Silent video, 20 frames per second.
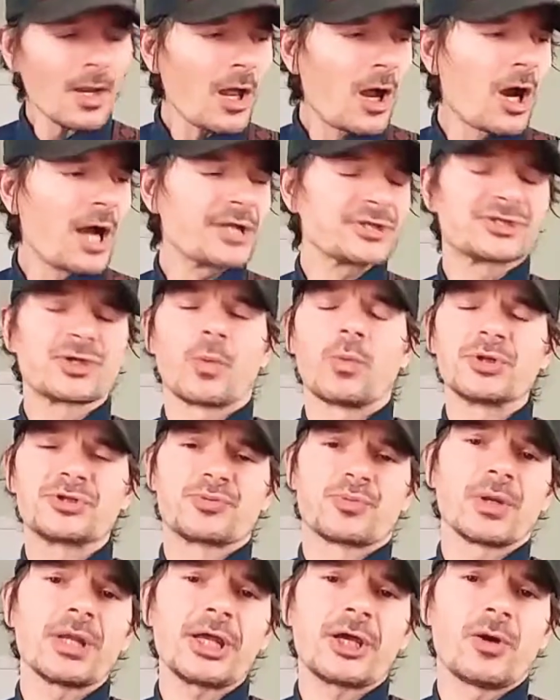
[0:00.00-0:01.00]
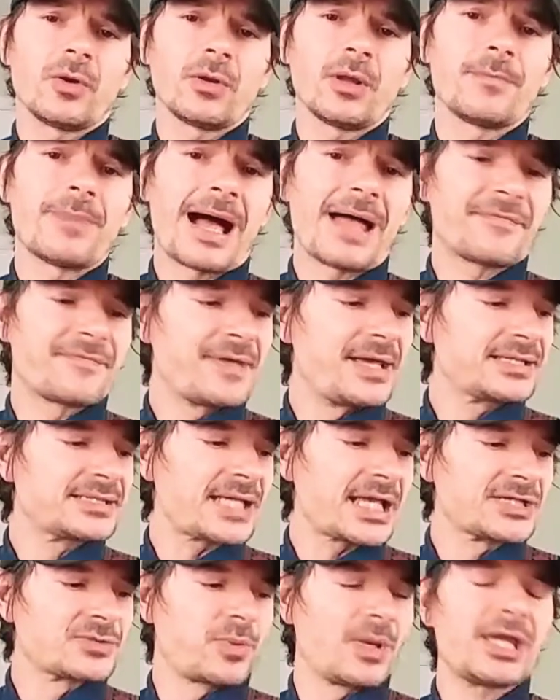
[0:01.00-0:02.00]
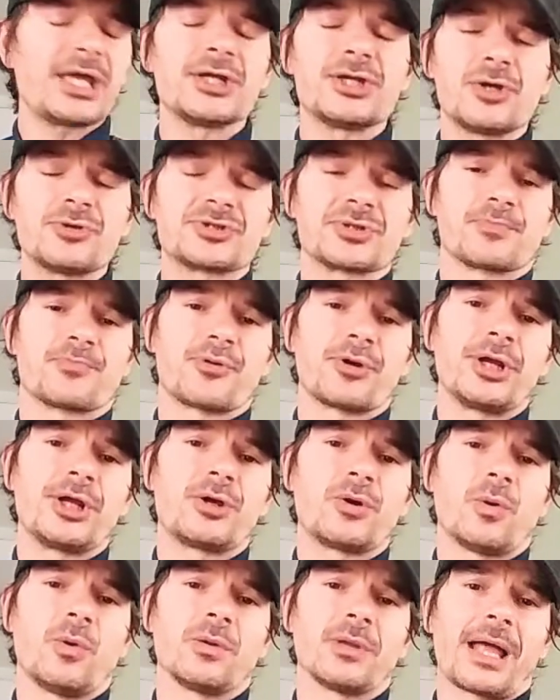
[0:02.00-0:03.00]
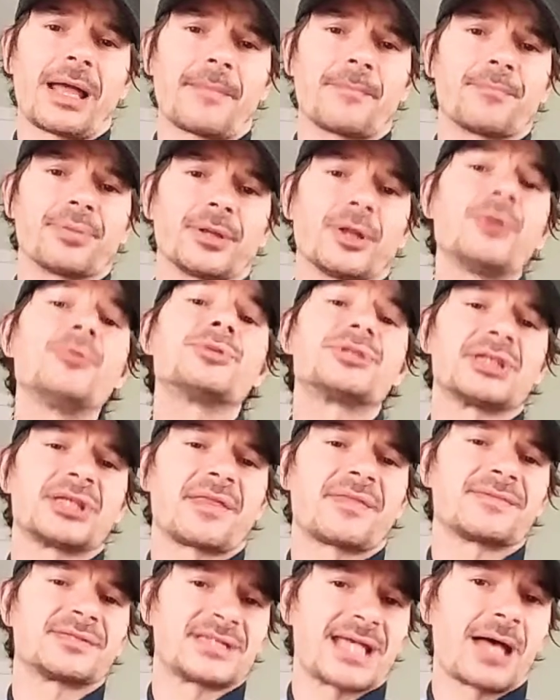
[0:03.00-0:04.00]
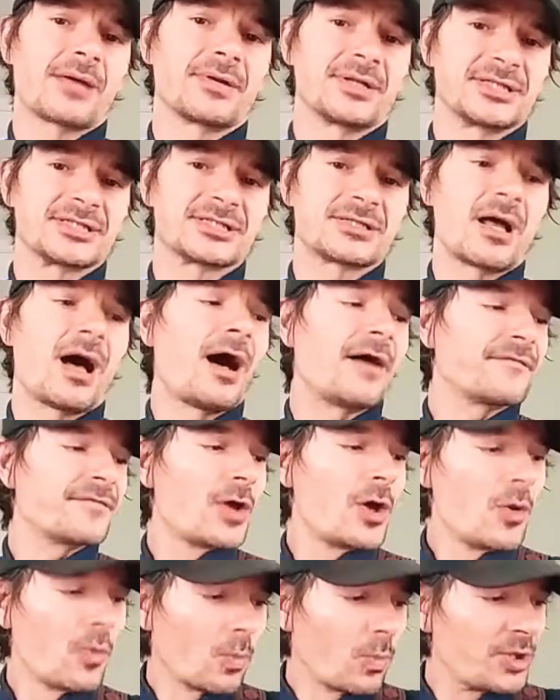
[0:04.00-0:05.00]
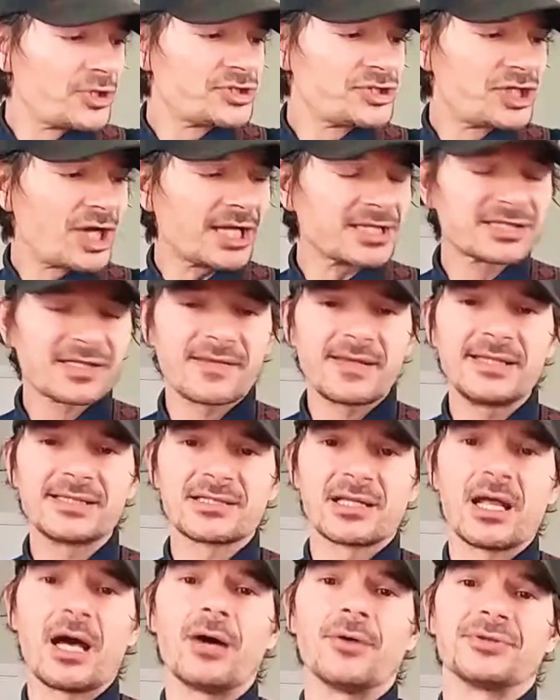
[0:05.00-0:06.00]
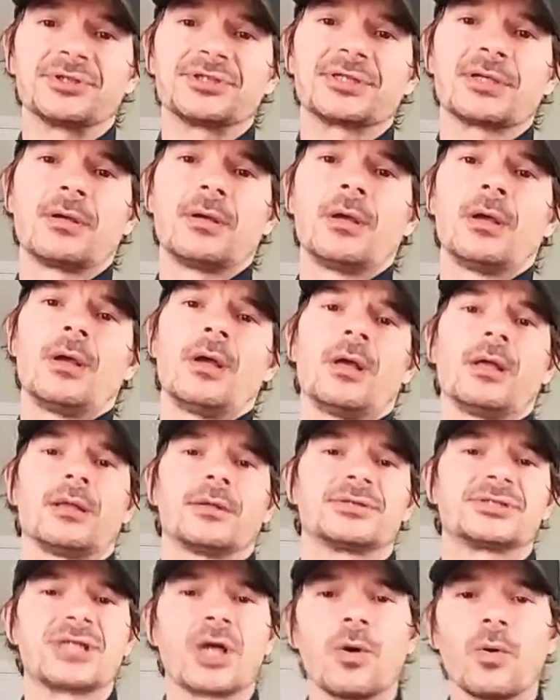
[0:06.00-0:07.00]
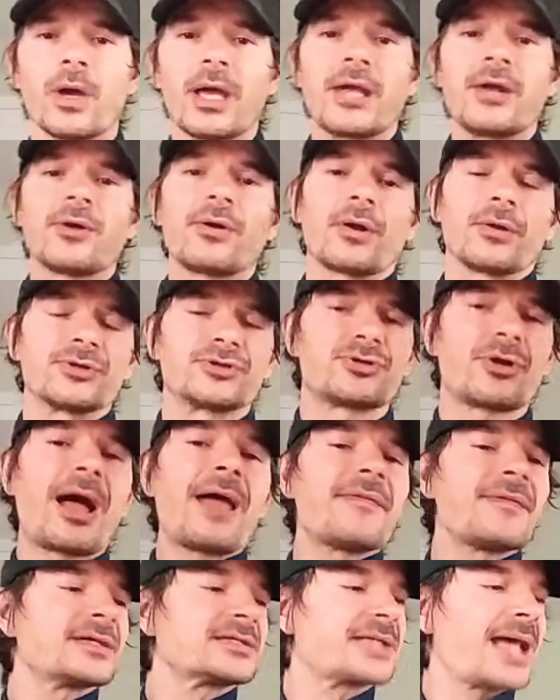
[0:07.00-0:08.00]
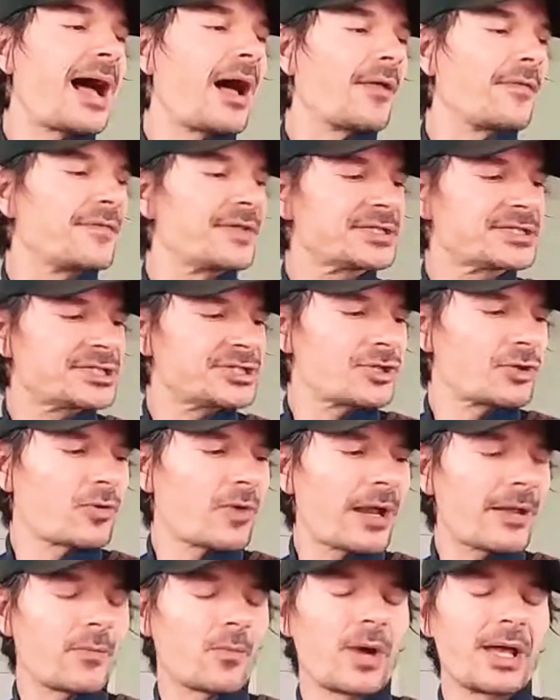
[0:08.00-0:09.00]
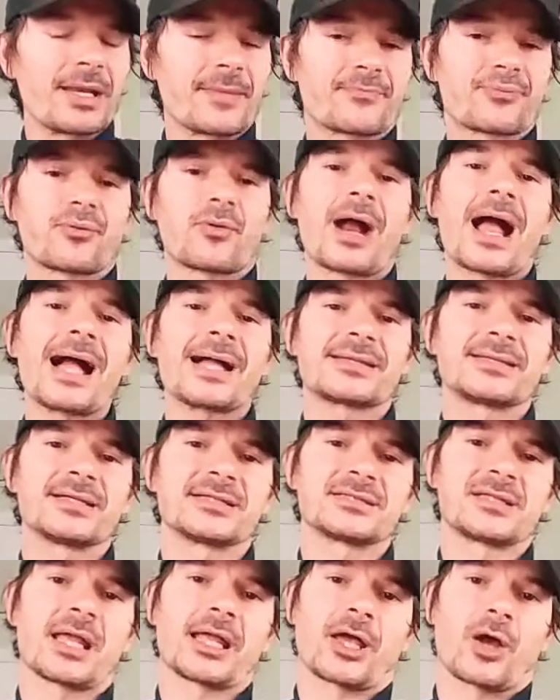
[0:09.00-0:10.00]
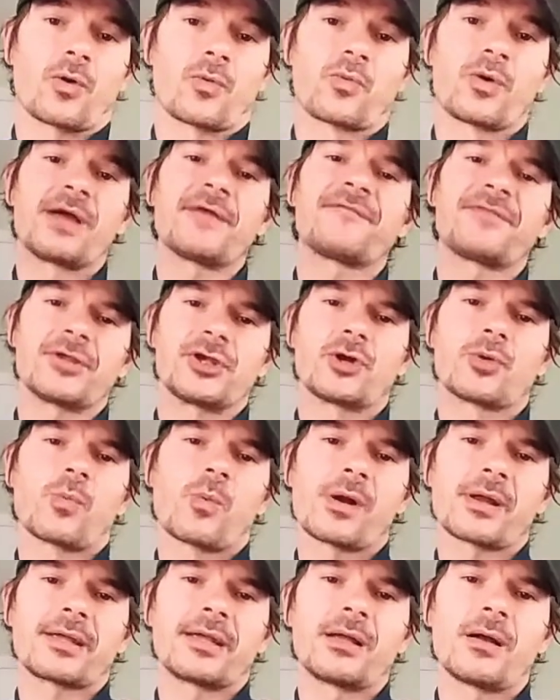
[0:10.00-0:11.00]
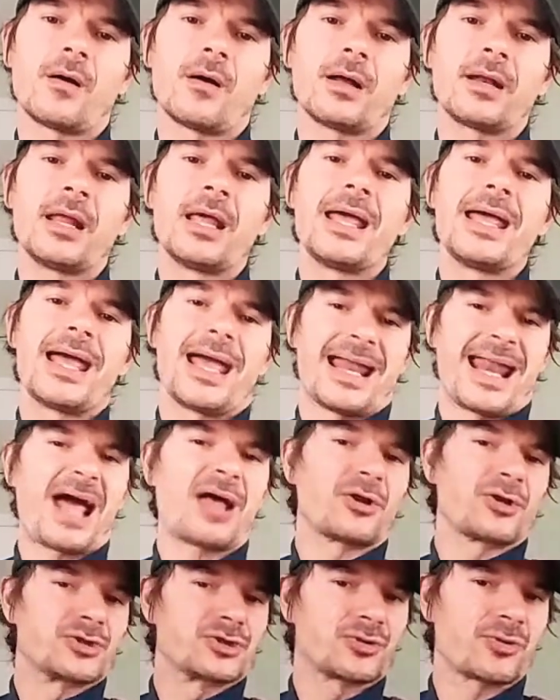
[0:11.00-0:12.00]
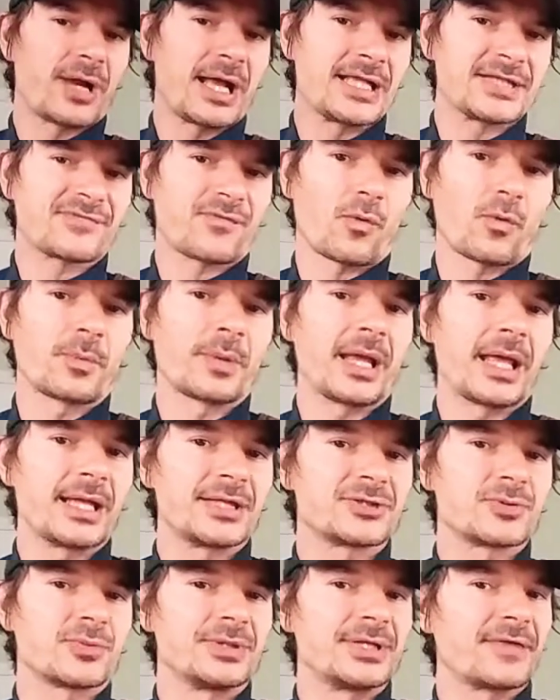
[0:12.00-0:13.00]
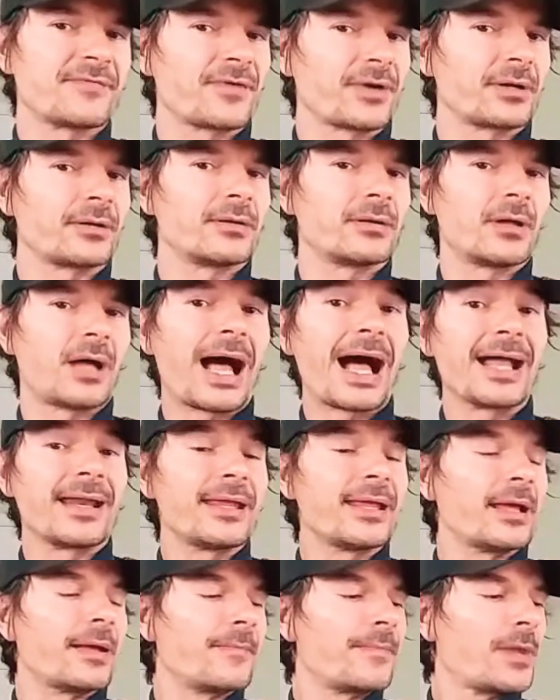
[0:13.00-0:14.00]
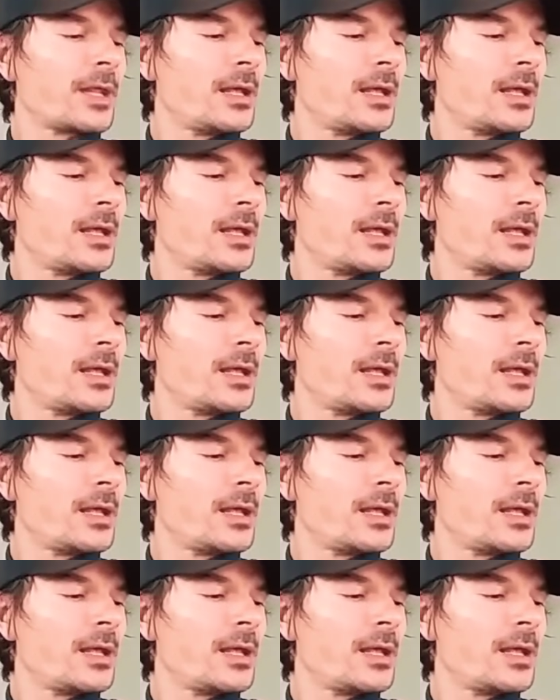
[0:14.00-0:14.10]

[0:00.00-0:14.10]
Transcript: Alright, so what's really cool about this is we can do some pretty cool, like bluesy sounding stuff with just these notes. So here, try this out. This is a great way to practice like a riff that you're working on and how to transform it into a different idea.